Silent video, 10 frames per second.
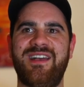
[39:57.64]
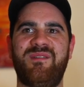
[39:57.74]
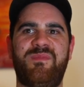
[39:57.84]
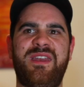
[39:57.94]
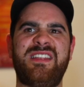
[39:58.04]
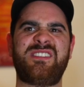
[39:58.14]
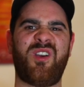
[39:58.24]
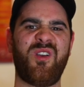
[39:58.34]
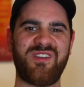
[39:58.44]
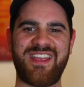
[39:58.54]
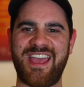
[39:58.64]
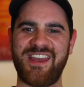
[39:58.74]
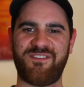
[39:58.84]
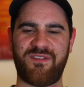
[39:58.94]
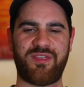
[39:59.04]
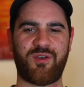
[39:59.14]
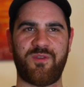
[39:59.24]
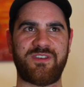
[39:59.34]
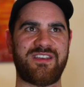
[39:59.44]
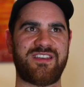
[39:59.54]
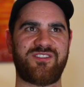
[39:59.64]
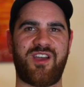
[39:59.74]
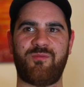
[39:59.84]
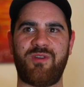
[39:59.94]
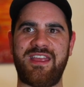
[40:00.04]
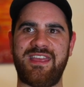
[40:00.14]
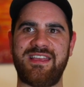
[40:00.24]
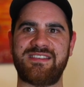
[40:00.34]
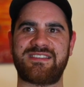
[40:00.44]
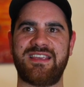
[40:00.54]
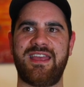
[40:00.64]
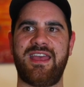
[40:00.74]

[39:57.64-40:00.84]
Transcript: but it's only 85th on the ticket time rankings.